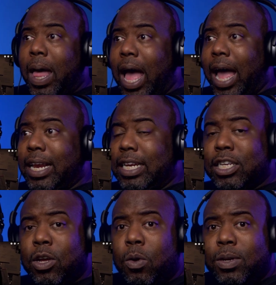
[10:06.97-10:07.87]
I need to
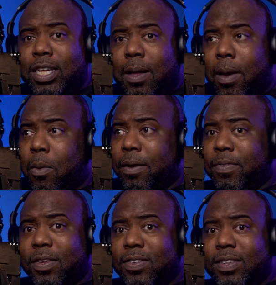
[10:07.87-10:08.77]
go and tell my wife
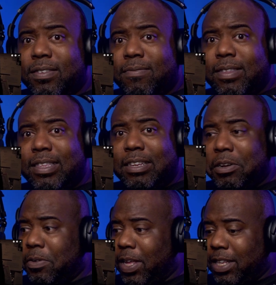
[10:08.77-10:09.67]
this. Tell
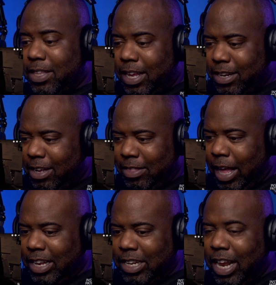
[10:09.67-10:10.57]
her that
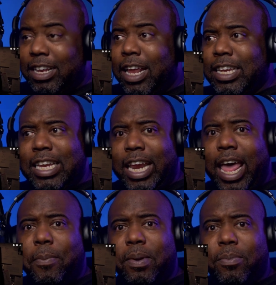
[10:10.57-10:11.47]
that did not
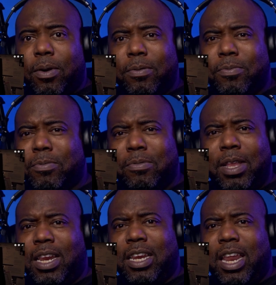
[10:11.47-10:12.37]
happen, bro.
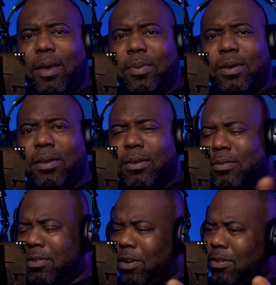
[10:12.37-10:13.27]
That didn't happen.
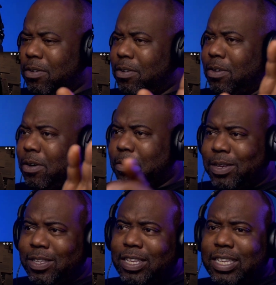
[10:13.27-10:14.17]
No.
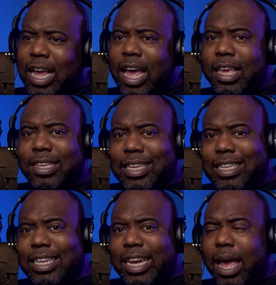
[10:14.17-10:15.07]
Because this guy, he says
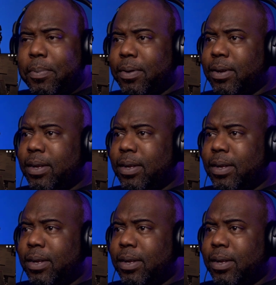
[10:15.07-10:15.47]
it didn't happen.